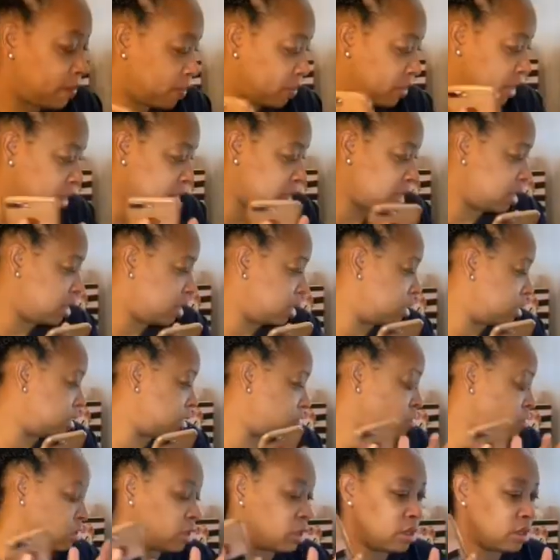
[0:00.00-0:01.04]
And
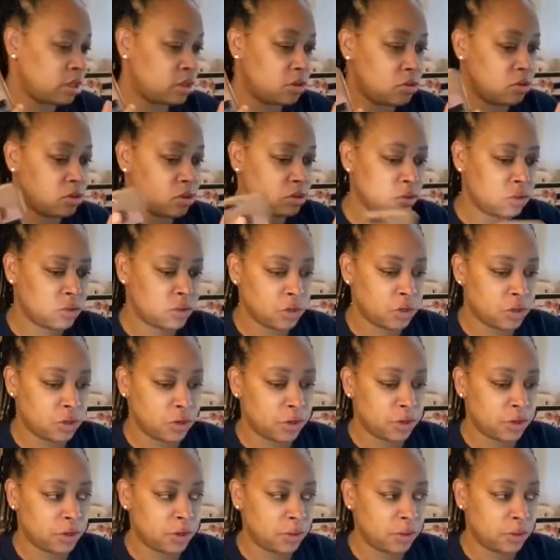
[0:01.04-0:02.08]
you can use
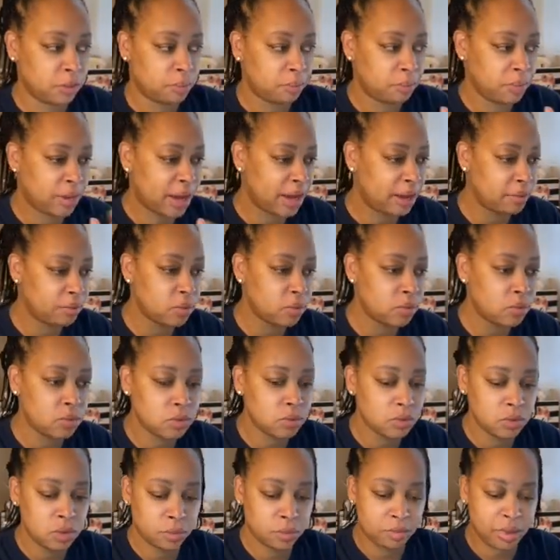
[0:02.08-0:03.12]
your
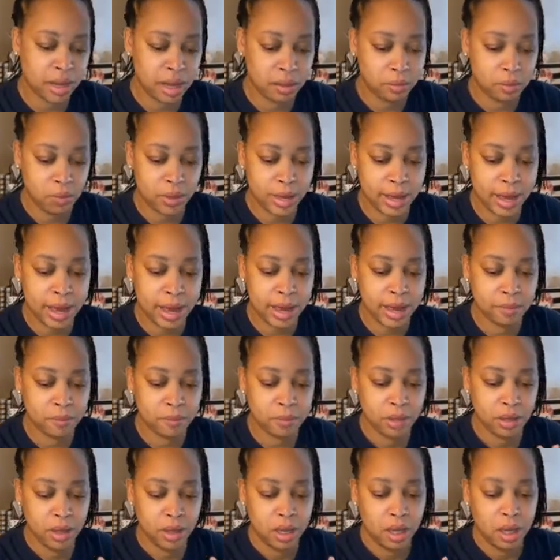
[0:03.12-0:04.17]
Bible app.
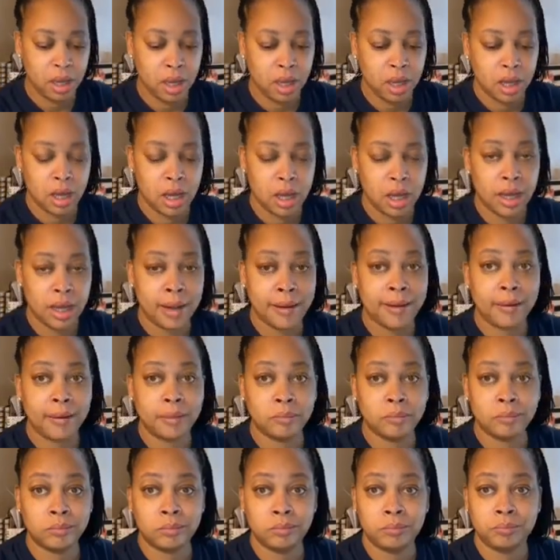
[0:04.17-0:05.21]

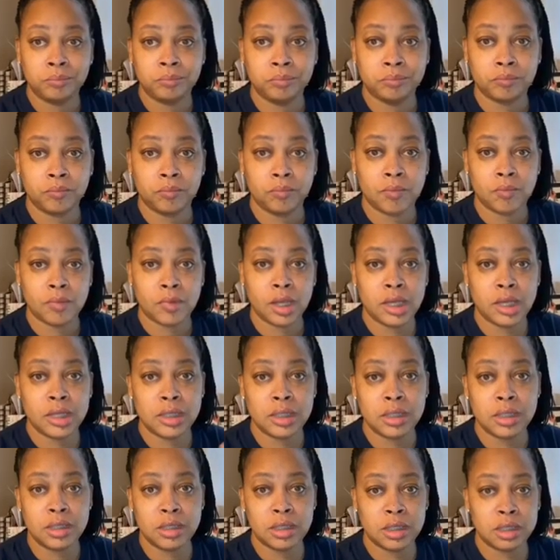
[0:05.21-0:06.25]

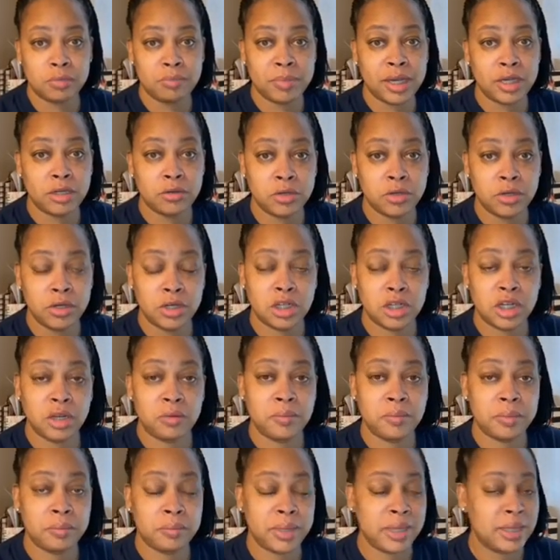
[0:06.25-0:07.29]
And just make sure you're
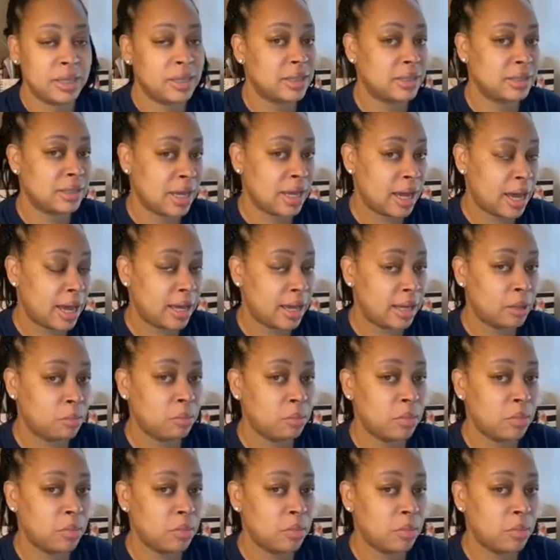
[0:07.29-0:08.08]
showing me the time